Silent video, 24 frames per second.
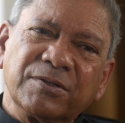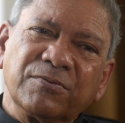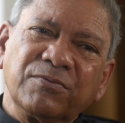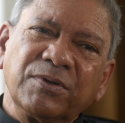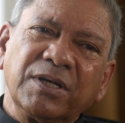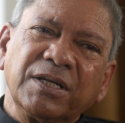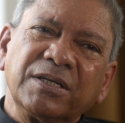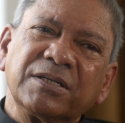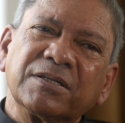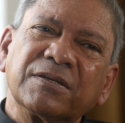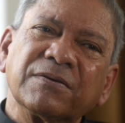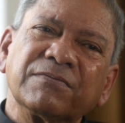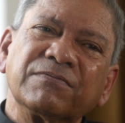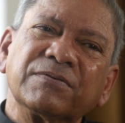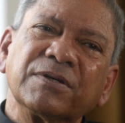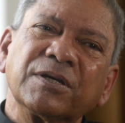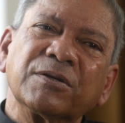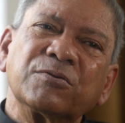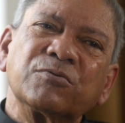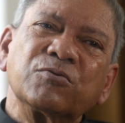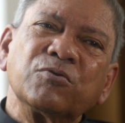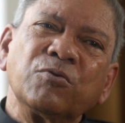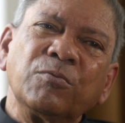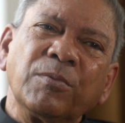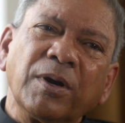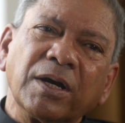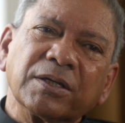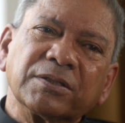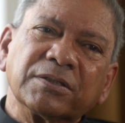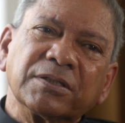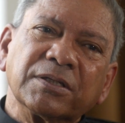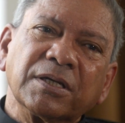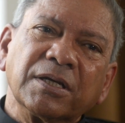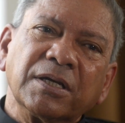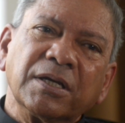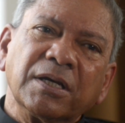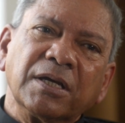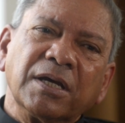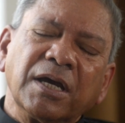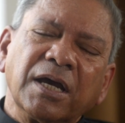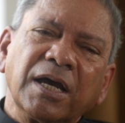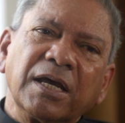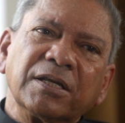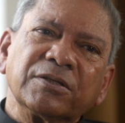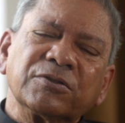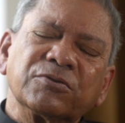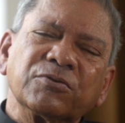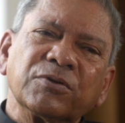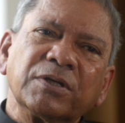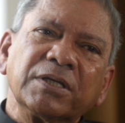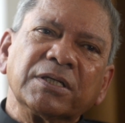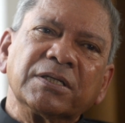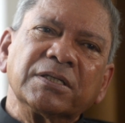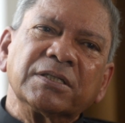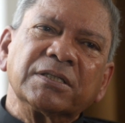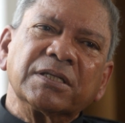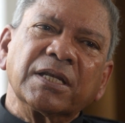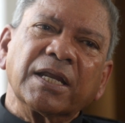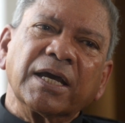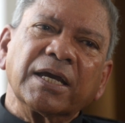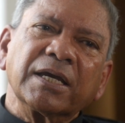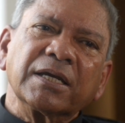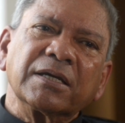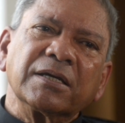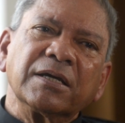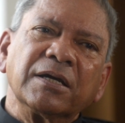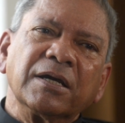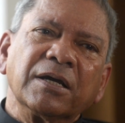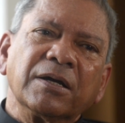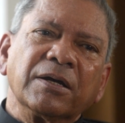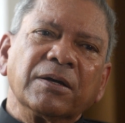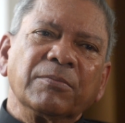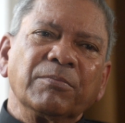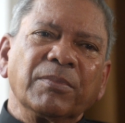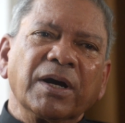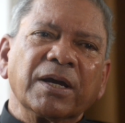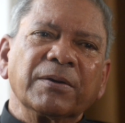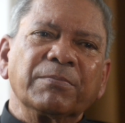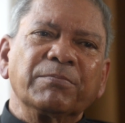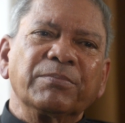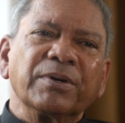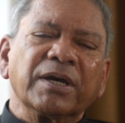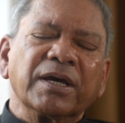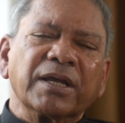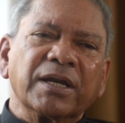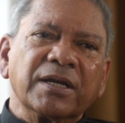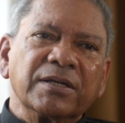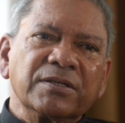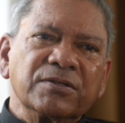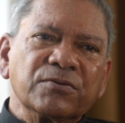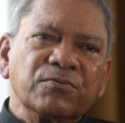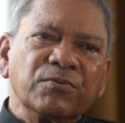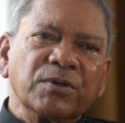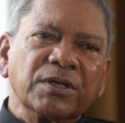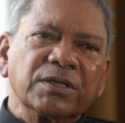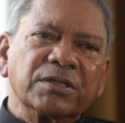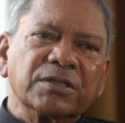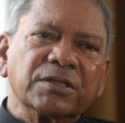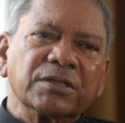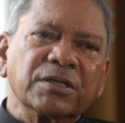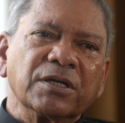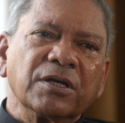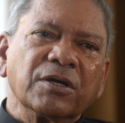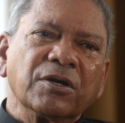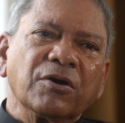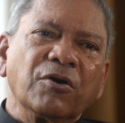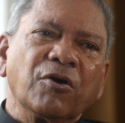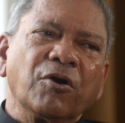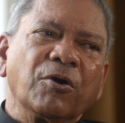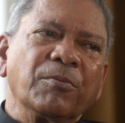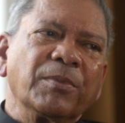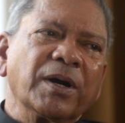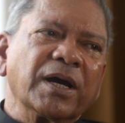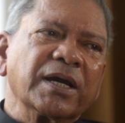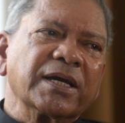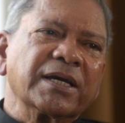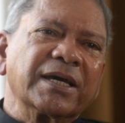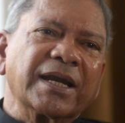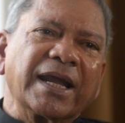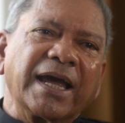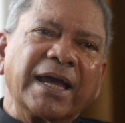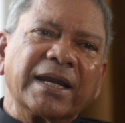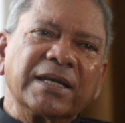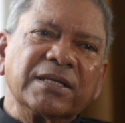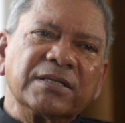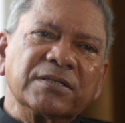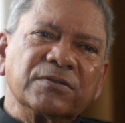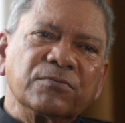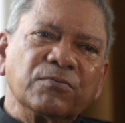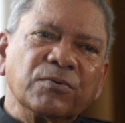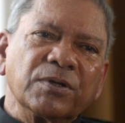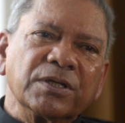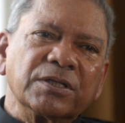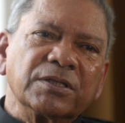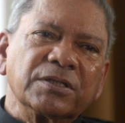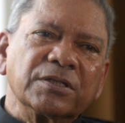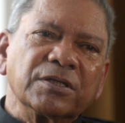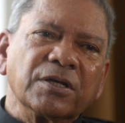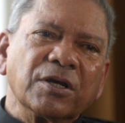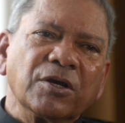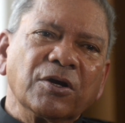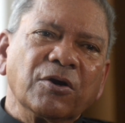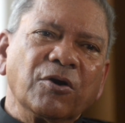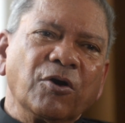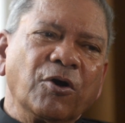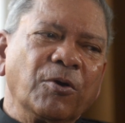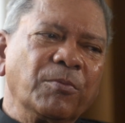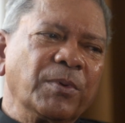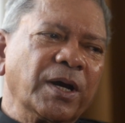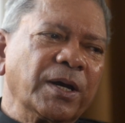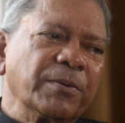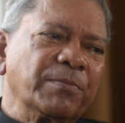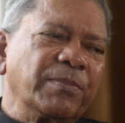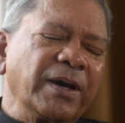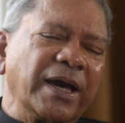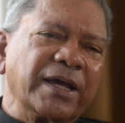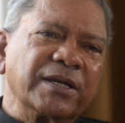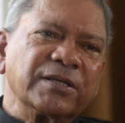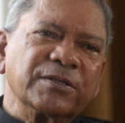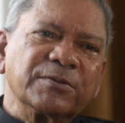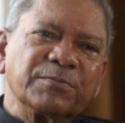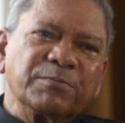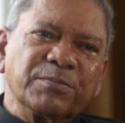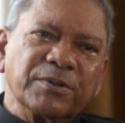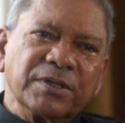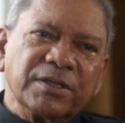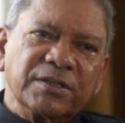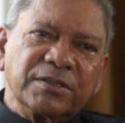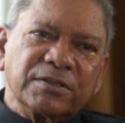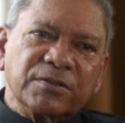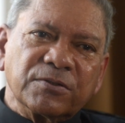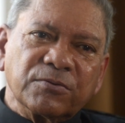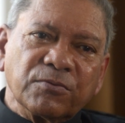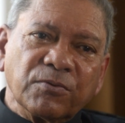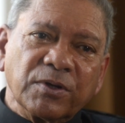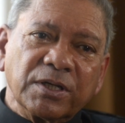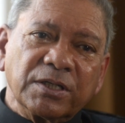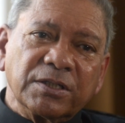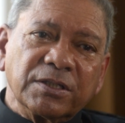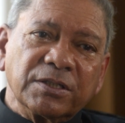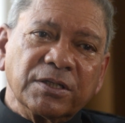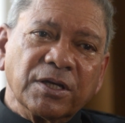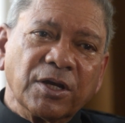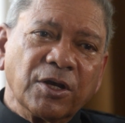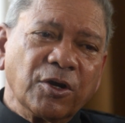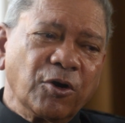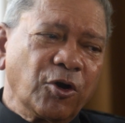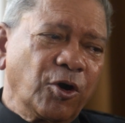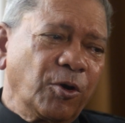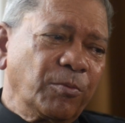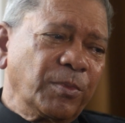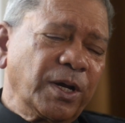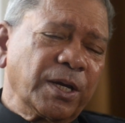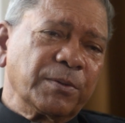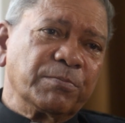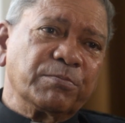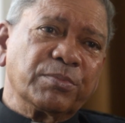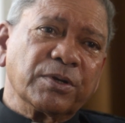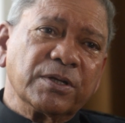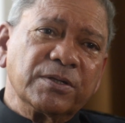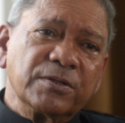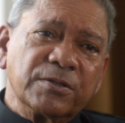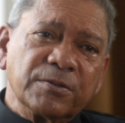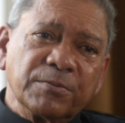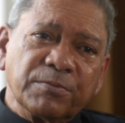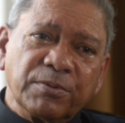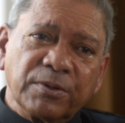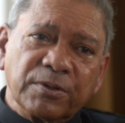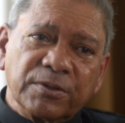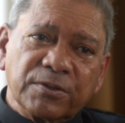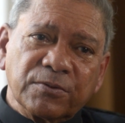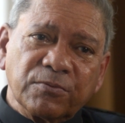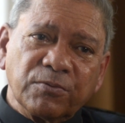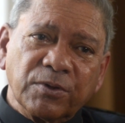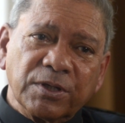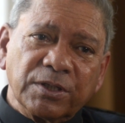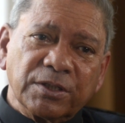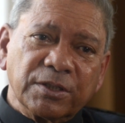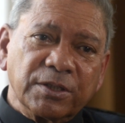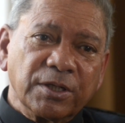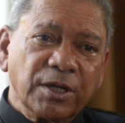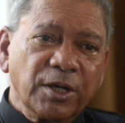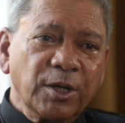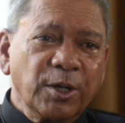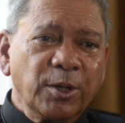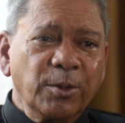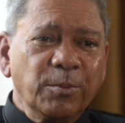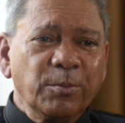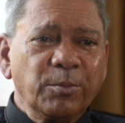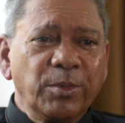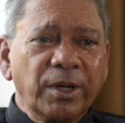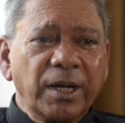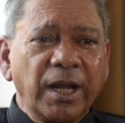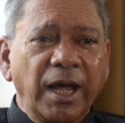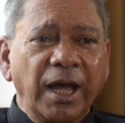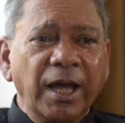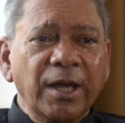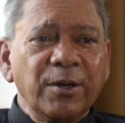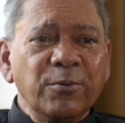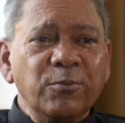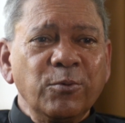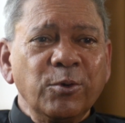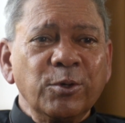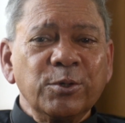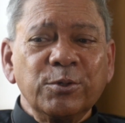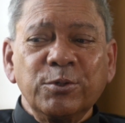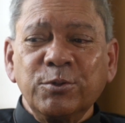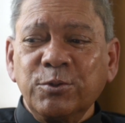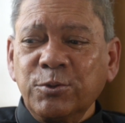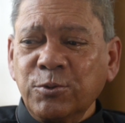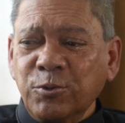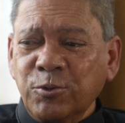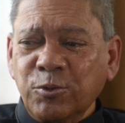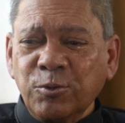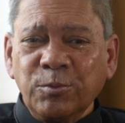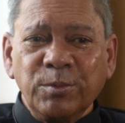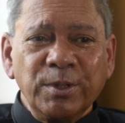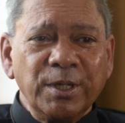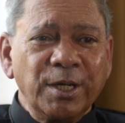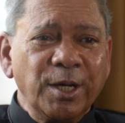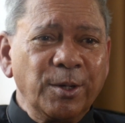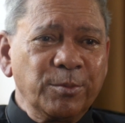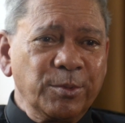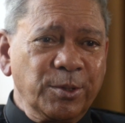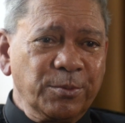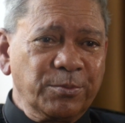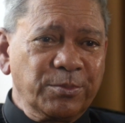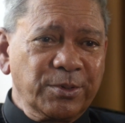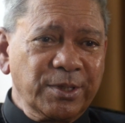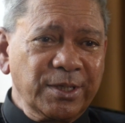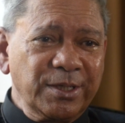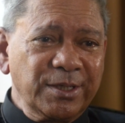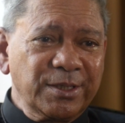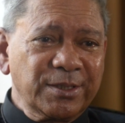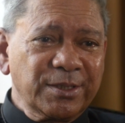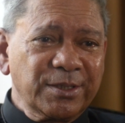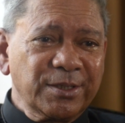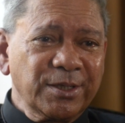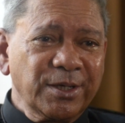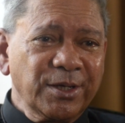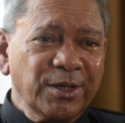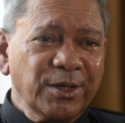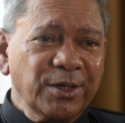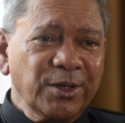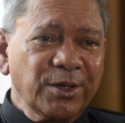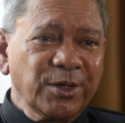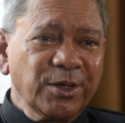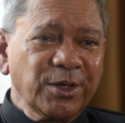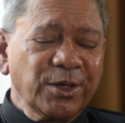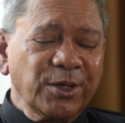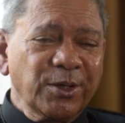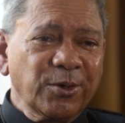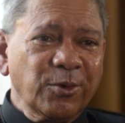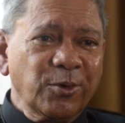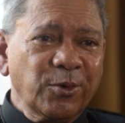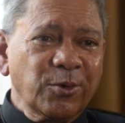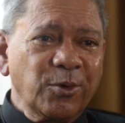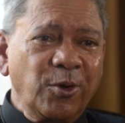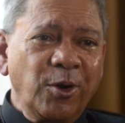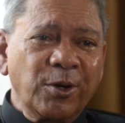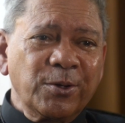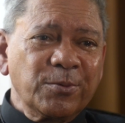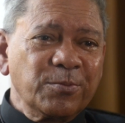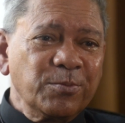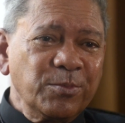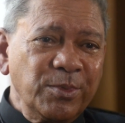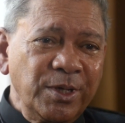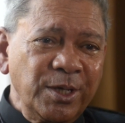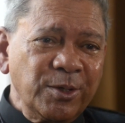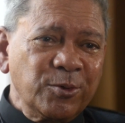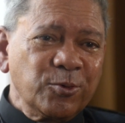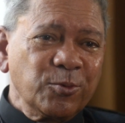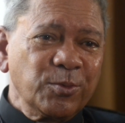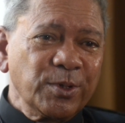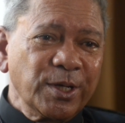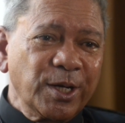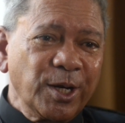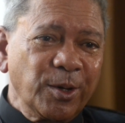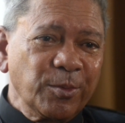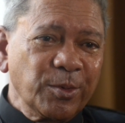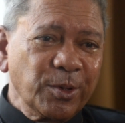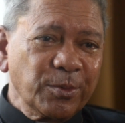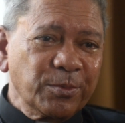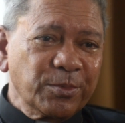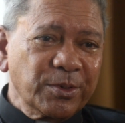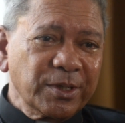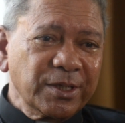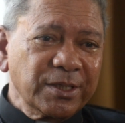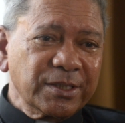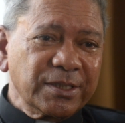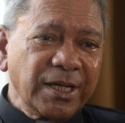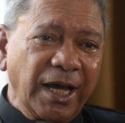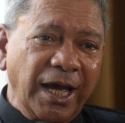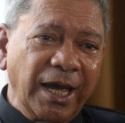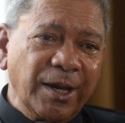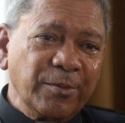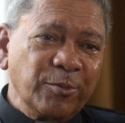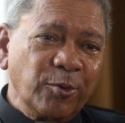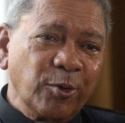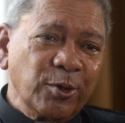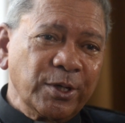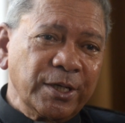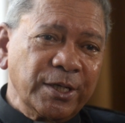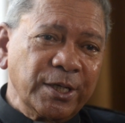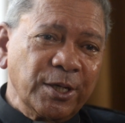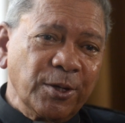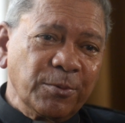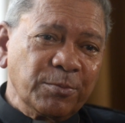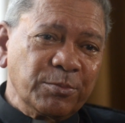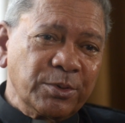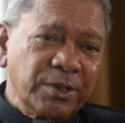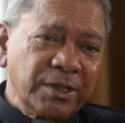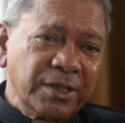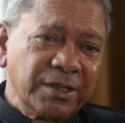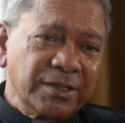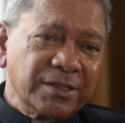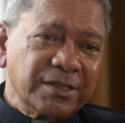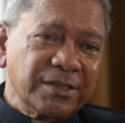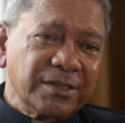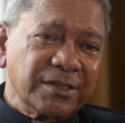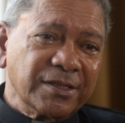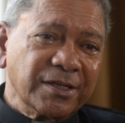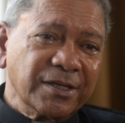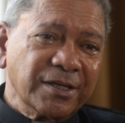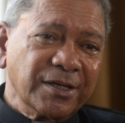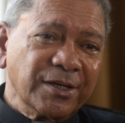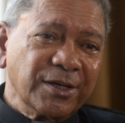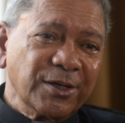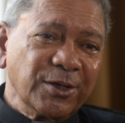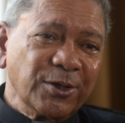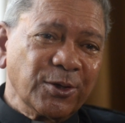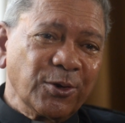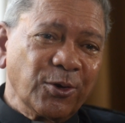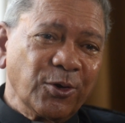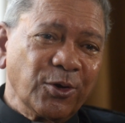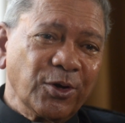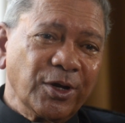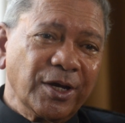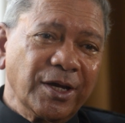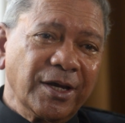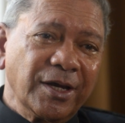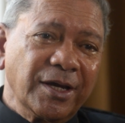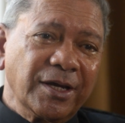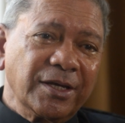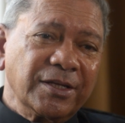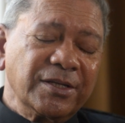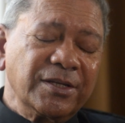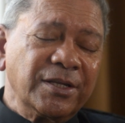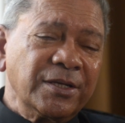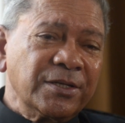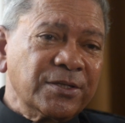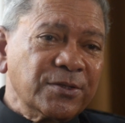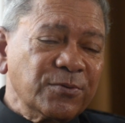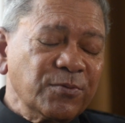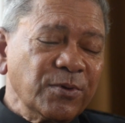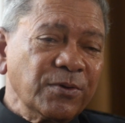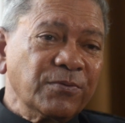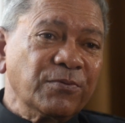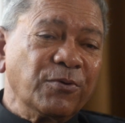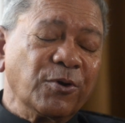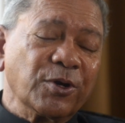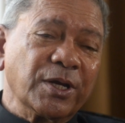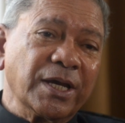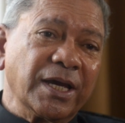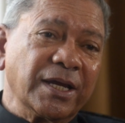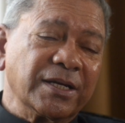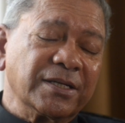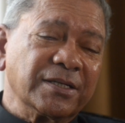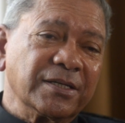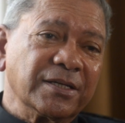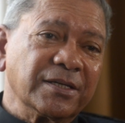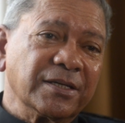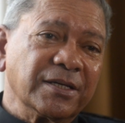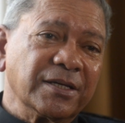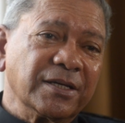we interfere too much, and so it is like my parents' wish, or my granny's wish, or my parish priest's wish, or my principal's wish, but I want you to become a priest. You know, not me to become a priest. I am already a priest. You know, this we forget.